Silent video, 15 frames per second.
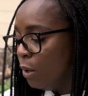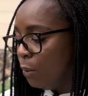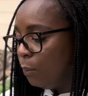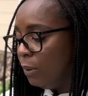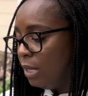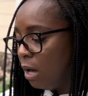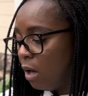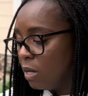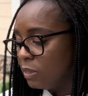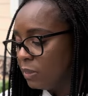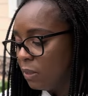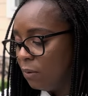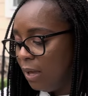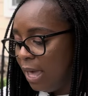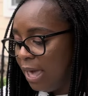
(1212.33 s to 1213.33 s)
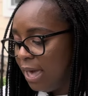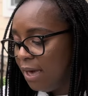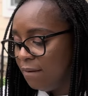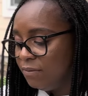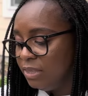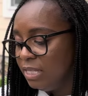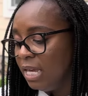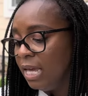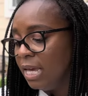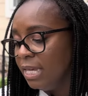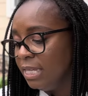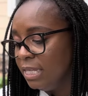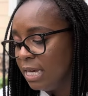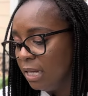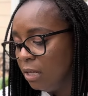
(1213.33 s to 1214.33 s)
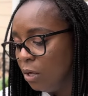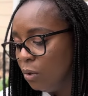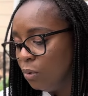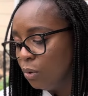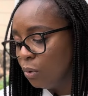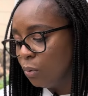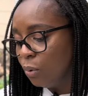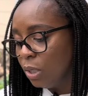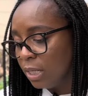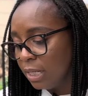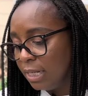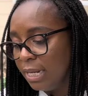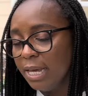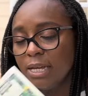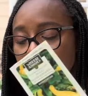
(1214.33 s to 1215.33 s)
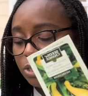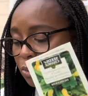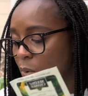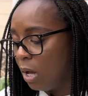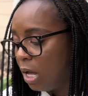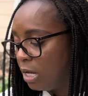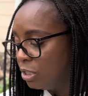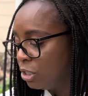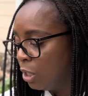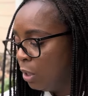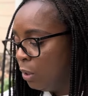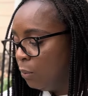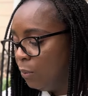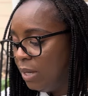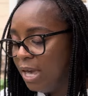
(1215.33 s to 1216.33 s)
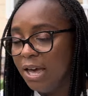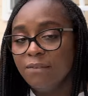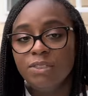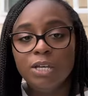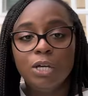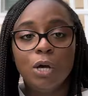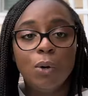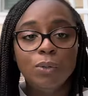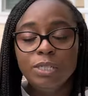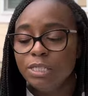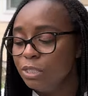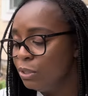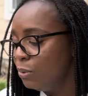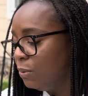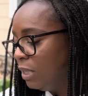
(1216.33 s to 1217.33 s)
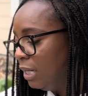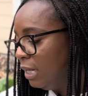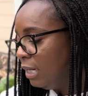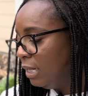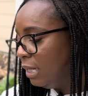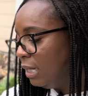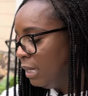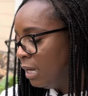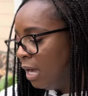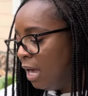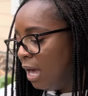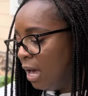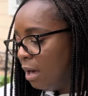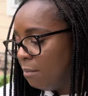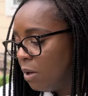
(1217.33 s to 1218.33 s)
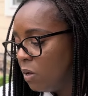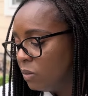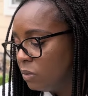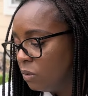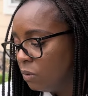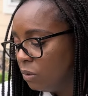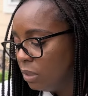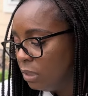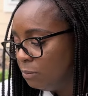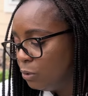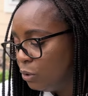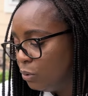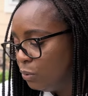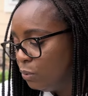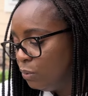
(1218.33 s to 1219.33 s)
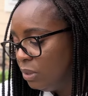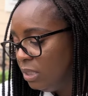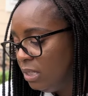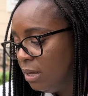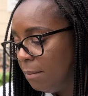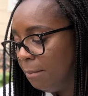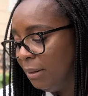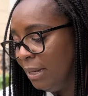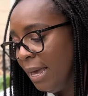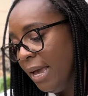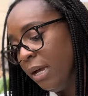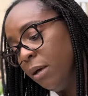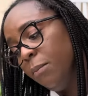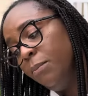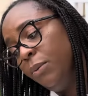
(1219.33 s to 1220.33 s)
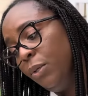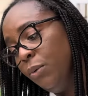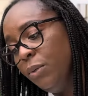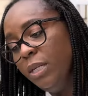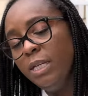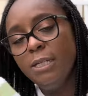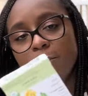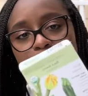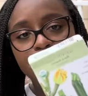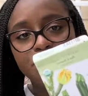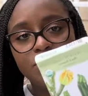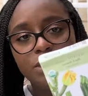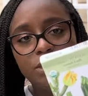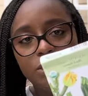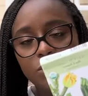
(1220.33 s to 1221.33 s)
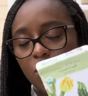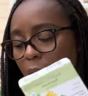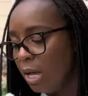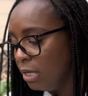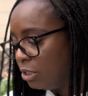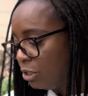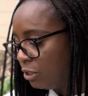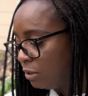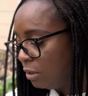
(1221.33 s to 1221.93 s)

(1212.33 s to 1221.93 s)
We also have the yellow crookneck squash. We have the golden zucchini. I'm also going to do the black beauty squash.